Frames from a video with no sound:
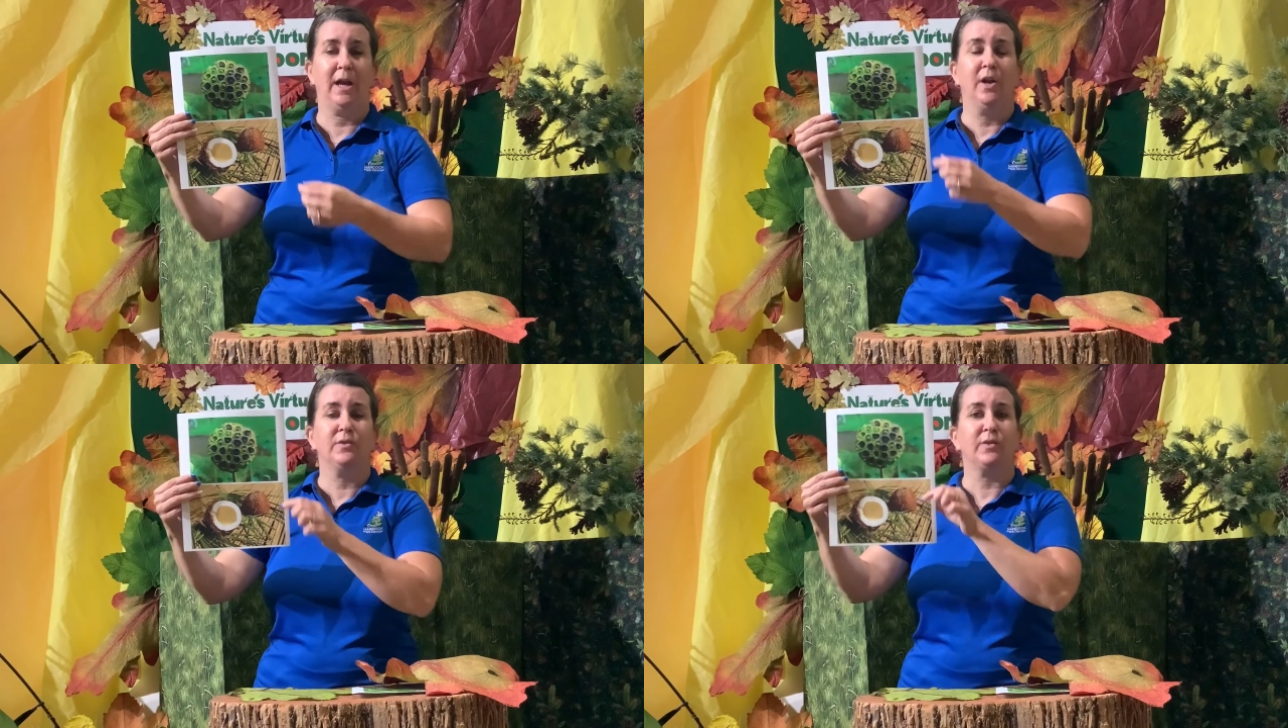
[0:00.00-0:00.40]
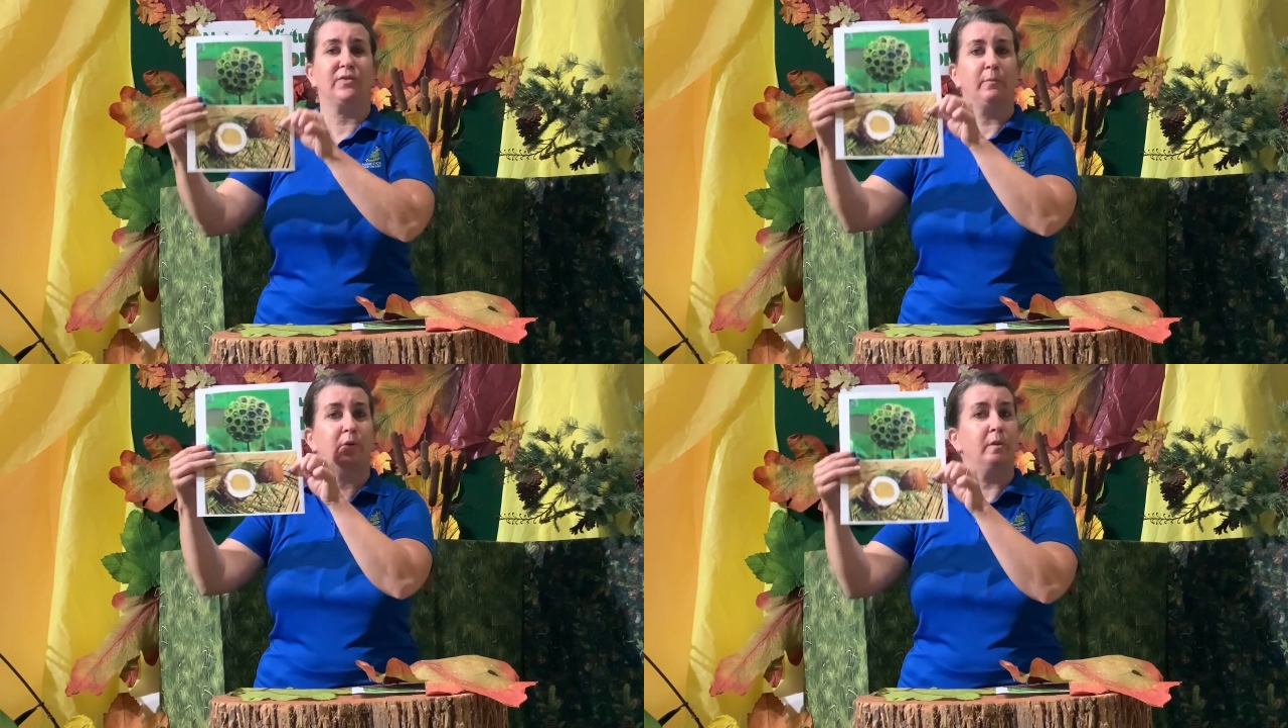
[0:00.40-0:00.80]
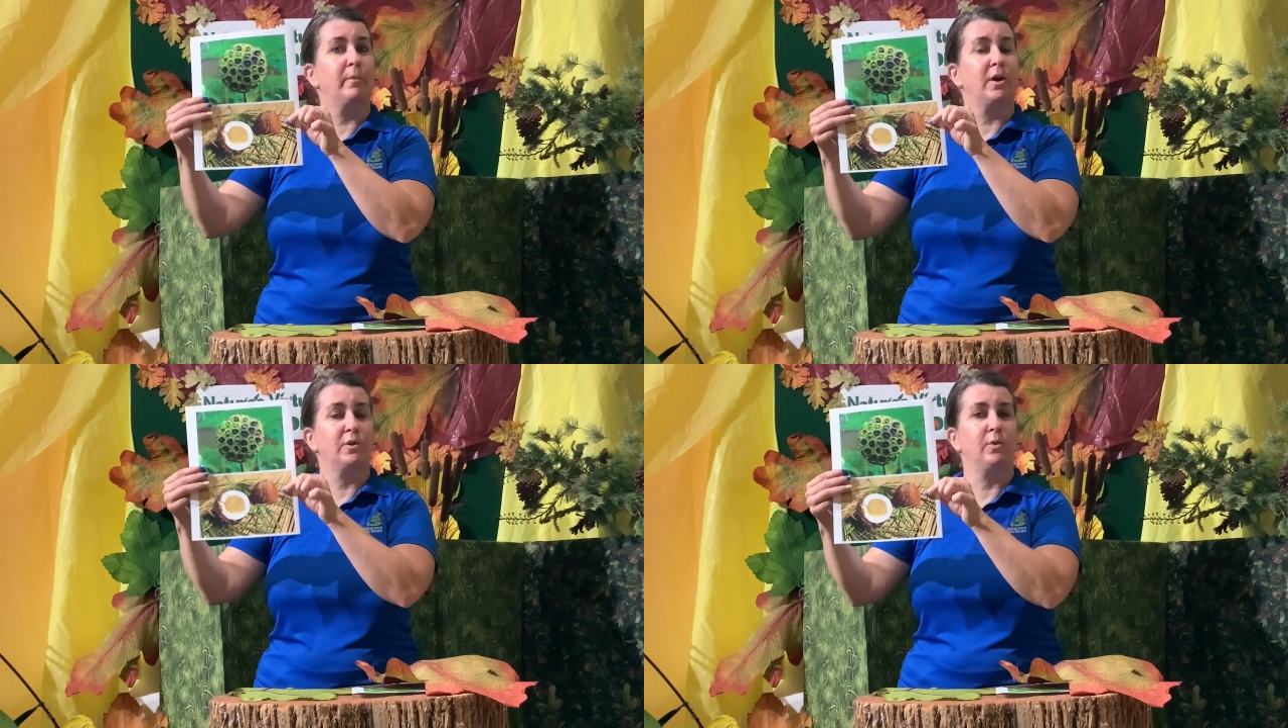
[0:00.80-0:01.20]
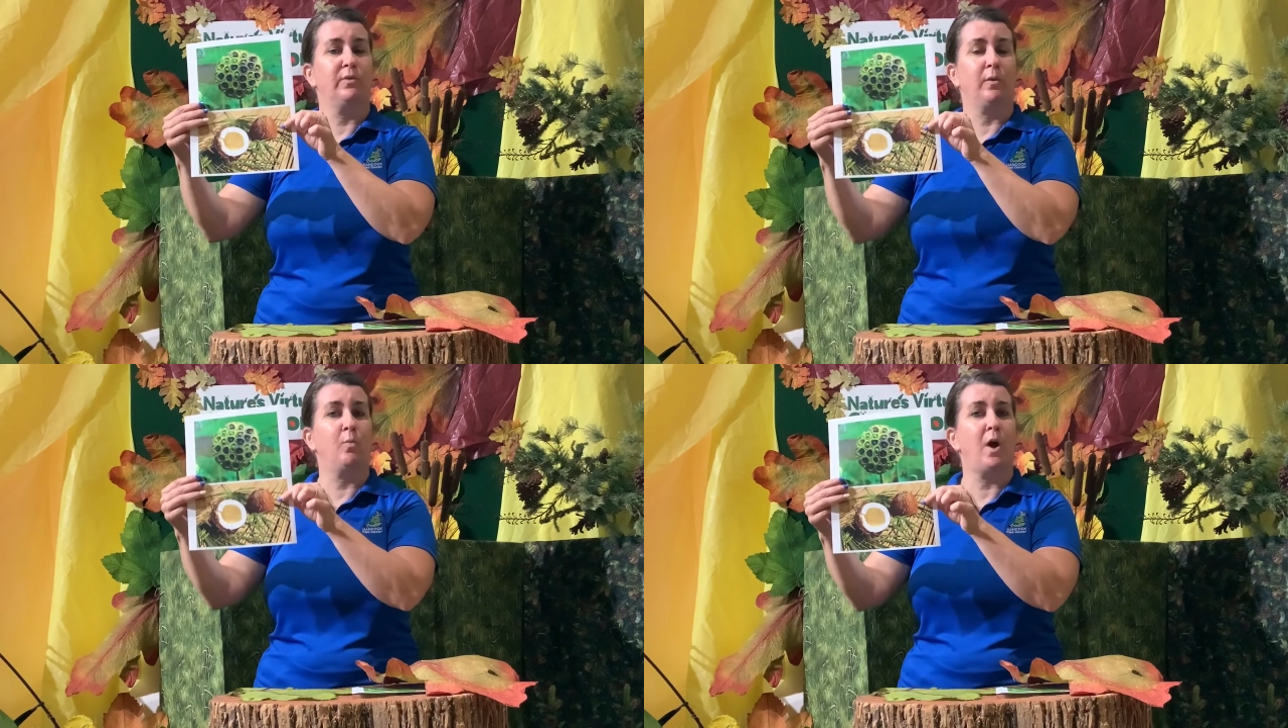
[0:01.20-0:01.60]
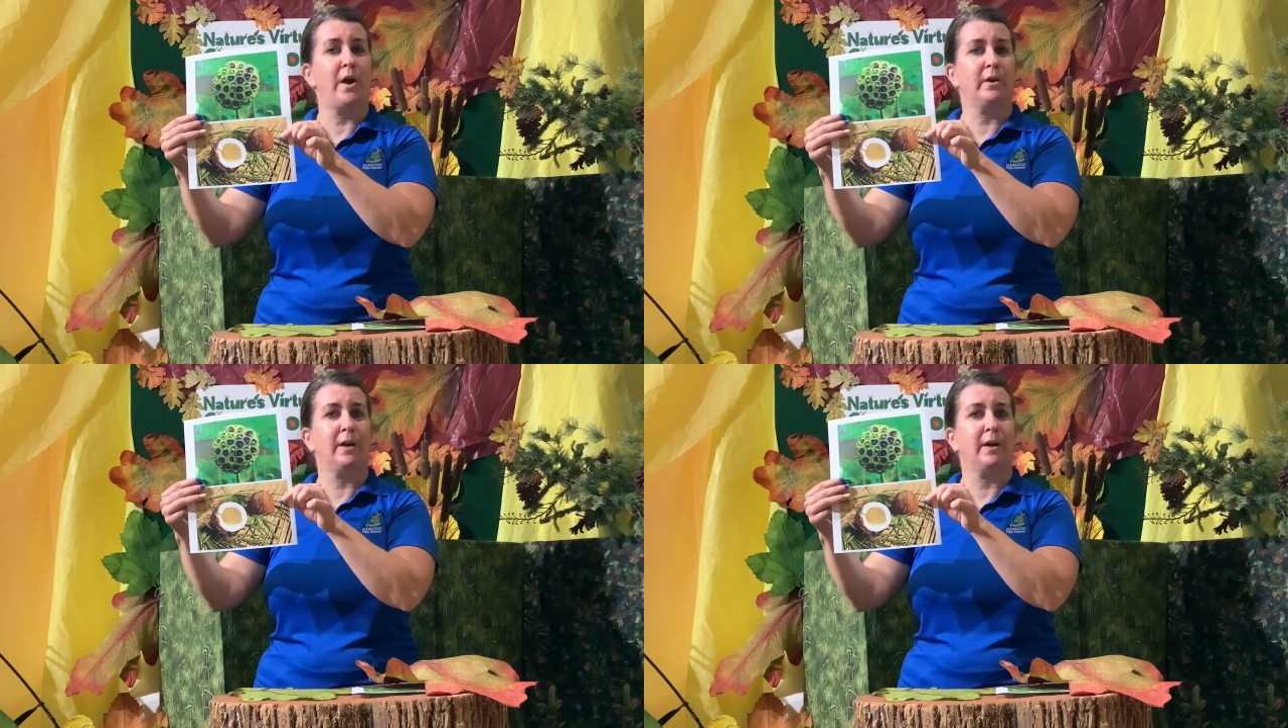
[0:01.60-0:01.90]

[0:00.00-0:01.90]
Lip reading: So some of them are using water,